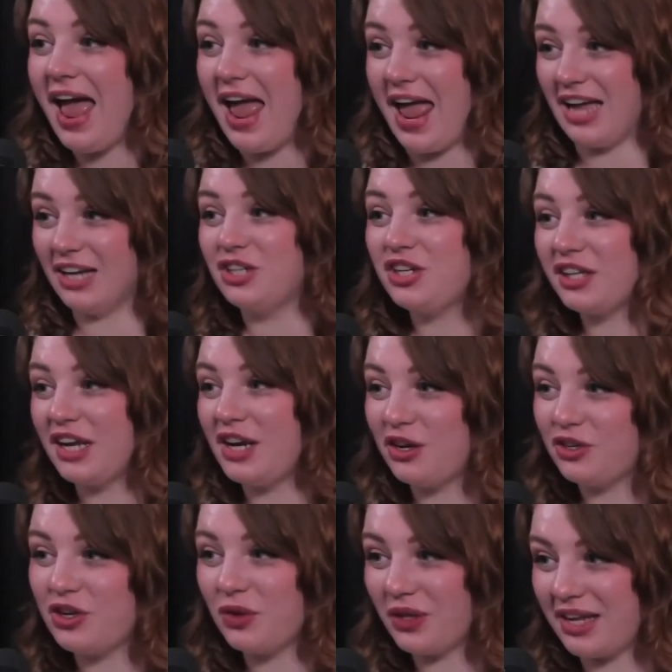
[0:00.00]
Angelina
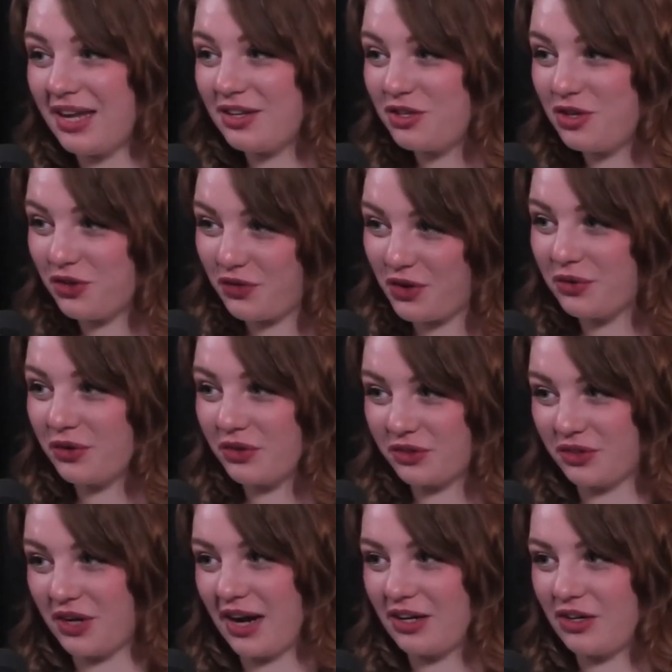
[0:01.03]
Jolie as your funeral
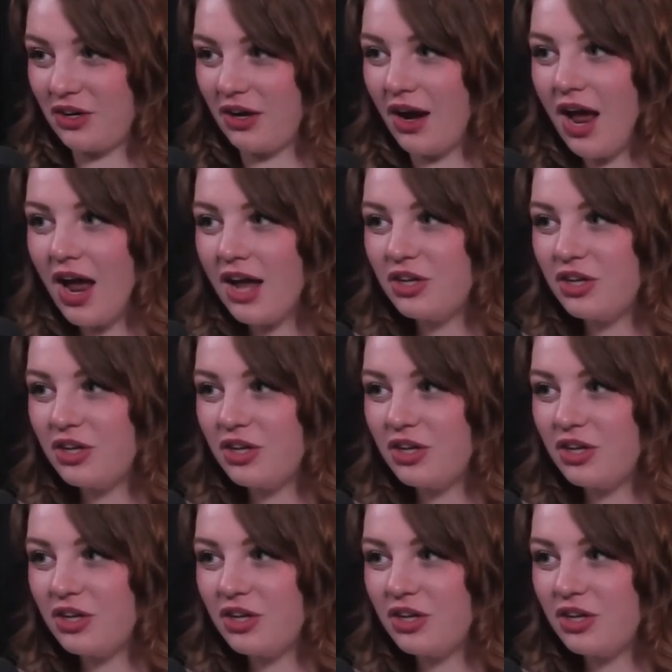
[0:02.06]
director?